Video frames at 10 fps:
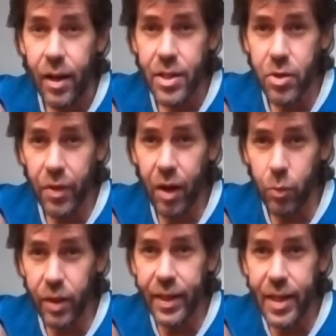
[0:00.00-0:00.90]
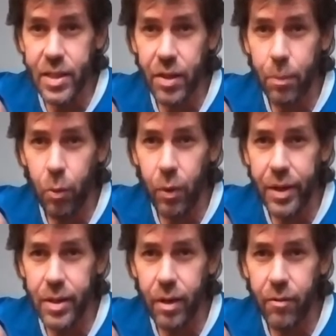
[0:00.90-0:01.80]
so that I really get to the
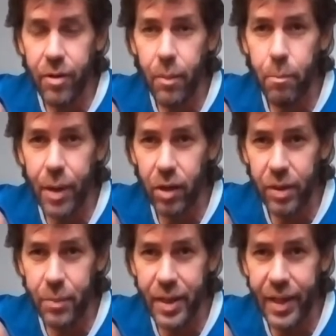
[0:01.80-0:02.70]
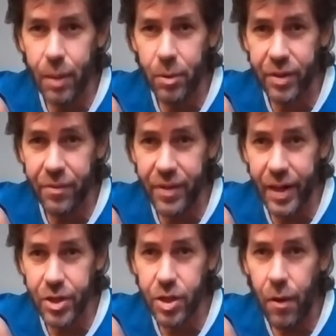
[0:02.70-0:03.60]
point of barely being able to
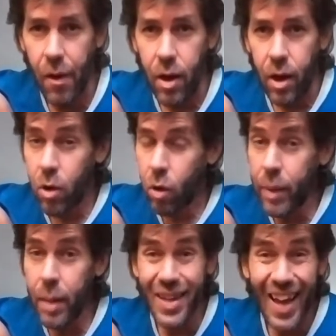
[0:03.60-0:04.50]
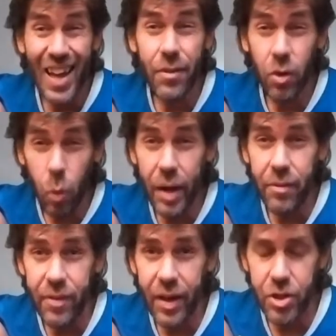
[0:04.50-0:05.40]
finish, or maybe not even quite
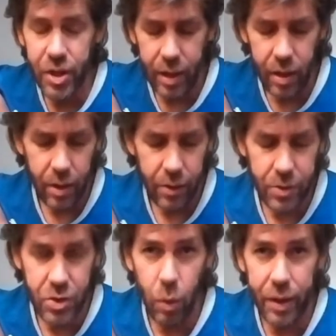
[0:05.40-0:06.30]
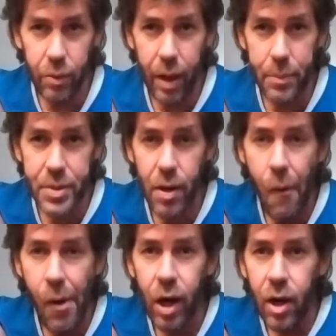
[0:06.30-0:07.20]
finishing those 20 reps.
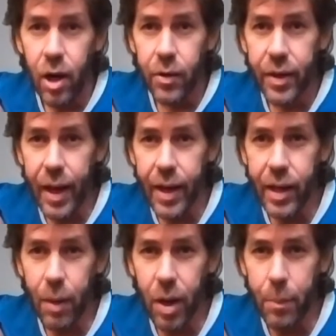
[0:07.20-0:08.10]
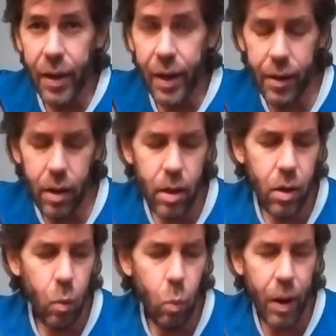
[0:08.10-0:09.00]
Okay, coming up on
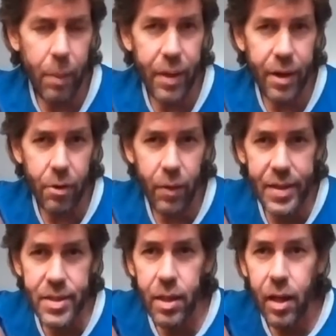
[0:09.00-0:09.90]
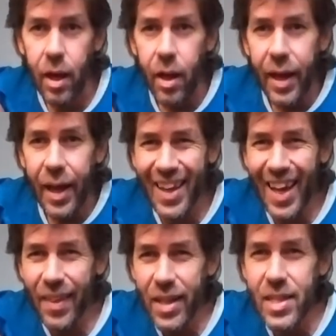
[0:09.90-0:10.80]
1 minute of rest. And
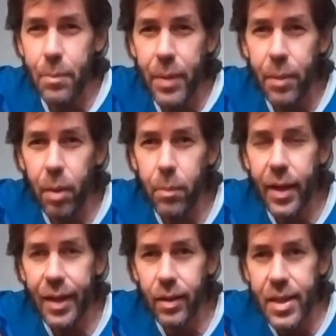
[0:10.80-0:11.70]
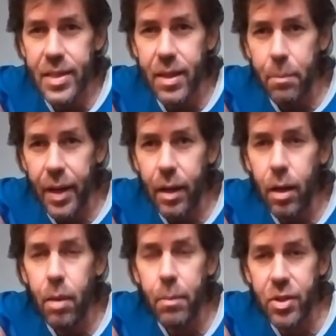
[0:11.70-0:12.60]
again, that's the minimum, at least a minute
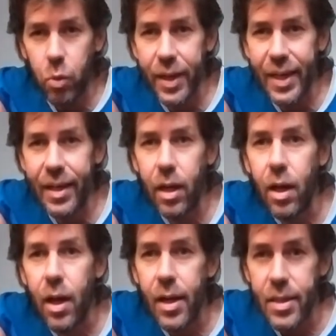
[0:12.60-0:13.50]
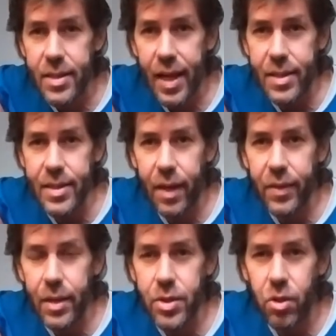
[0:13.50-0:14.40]
between sets on
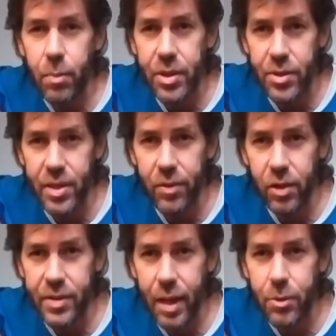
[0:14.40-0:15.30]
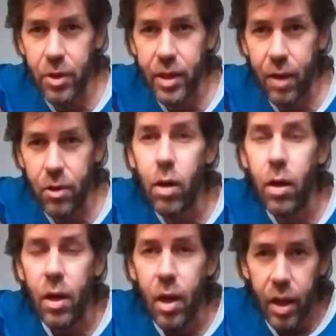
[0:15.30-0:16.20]
these. So your muscles have a little time to recover.
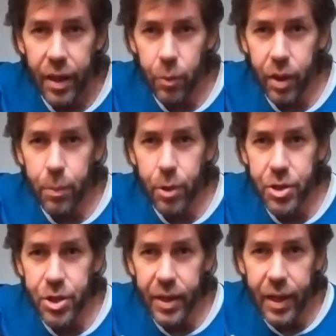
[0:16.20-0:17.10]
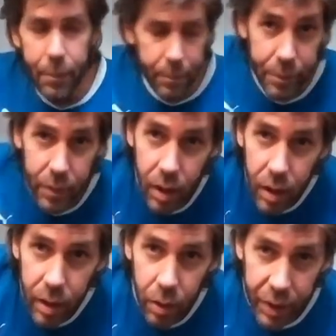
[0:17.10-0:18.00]
Then we're going to push it again.
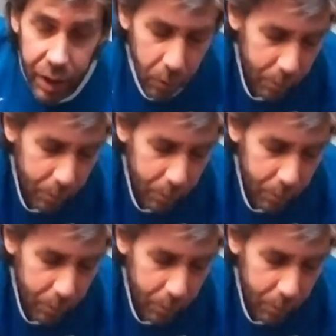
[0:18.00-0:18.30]
Here we go.